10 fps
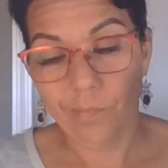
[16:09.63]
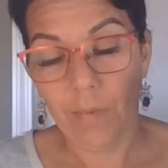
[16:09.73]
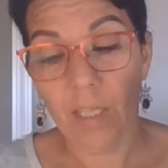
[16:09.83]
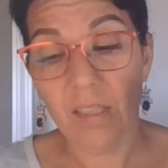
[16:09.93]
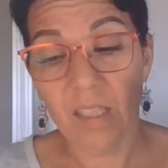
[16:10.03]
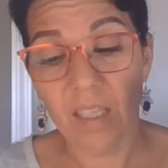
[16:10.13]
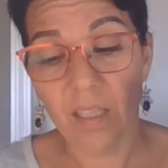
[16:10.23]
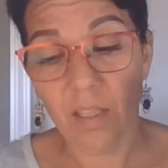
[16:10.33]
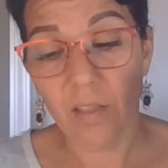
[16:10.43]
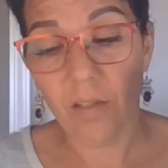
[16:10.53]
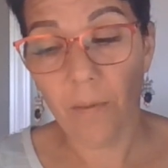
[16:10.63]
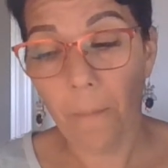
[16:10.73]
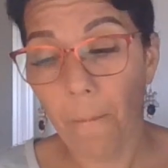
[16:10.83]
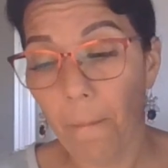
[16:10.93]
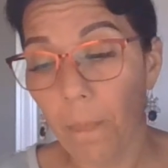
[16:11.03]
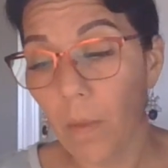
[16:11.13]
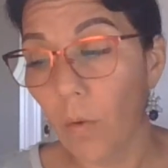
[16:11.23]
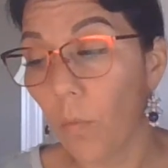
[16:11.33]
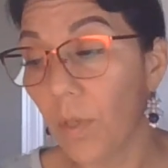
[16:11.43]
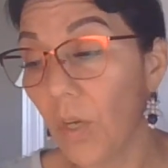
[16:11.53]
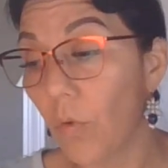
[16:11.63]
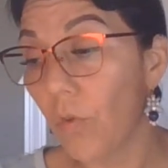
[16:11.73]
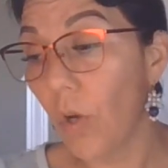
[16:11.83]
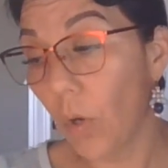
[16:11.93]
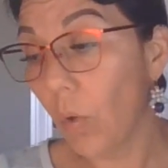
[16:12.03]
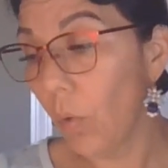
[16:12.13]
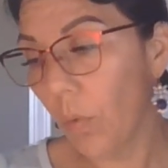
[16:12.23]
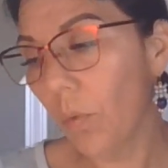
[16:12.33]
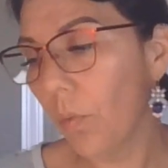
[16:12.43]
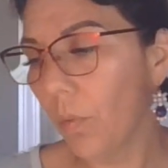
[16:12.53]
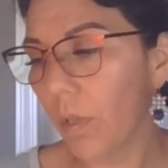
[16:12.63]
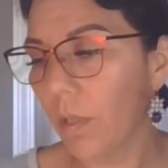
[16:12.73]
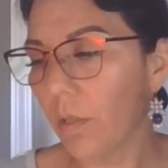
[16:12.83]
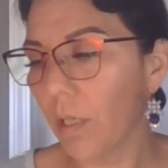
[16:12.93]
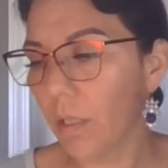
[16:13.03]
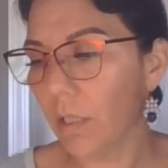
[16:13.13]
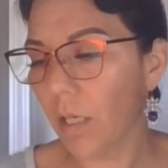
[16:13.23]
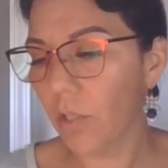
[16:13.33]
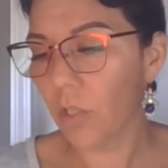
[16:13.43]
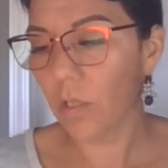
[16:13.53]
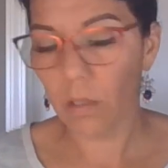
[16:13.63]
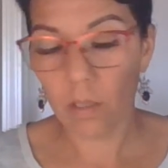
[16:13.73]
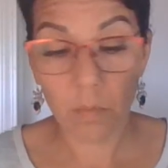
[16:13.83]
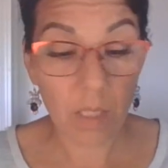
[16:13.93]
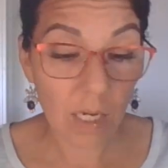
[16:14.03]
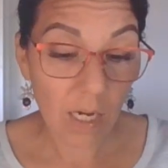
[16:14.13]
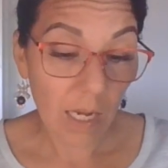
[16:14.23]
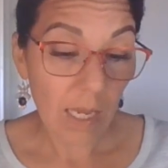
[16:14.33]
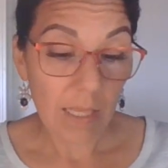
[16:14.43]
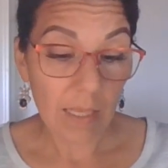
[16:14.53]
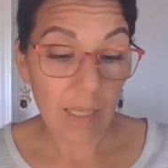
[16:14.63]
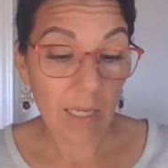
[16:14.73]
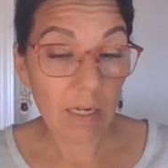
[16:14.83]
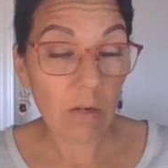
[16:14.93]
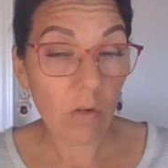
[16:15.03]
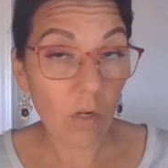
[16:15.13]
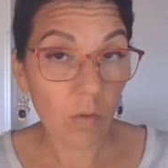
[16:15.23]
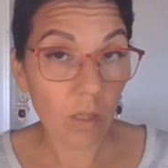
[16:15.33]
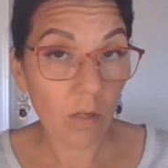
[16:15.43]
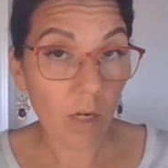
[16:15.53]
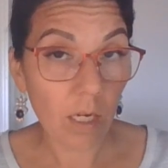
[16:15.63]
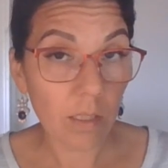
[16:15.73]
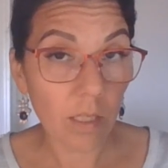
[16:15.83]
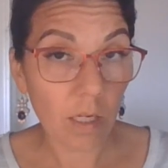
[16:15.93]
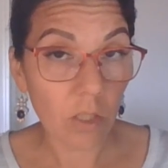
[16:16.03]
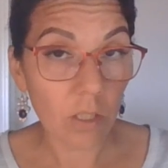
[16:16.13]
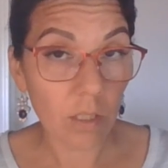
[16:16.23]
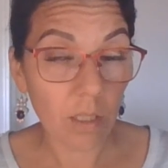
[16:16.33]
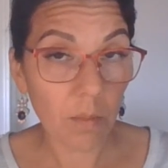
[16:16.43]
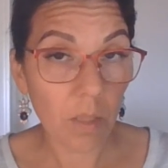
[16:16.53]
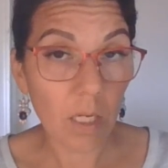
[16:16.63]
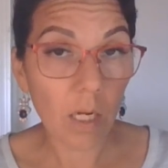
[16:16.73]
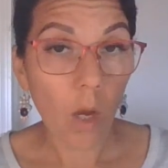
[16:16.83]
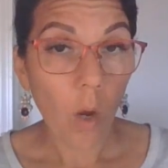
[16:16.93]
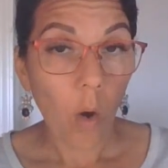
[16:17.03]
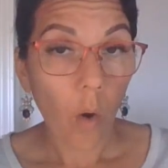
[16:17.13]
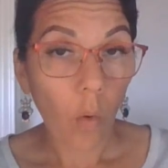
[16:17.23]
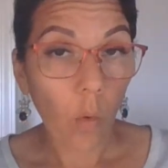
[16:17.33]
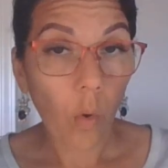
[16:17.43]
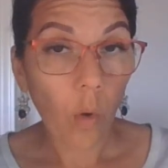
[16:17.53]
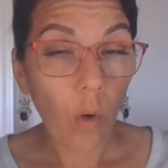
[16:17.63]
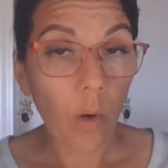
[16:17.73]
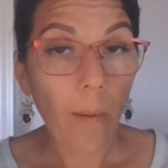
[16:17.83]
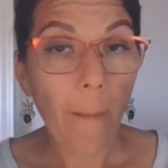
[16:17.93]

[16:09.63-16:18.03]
That's either we don't know what their next action is going to be, they don't know what their next action is going to be, or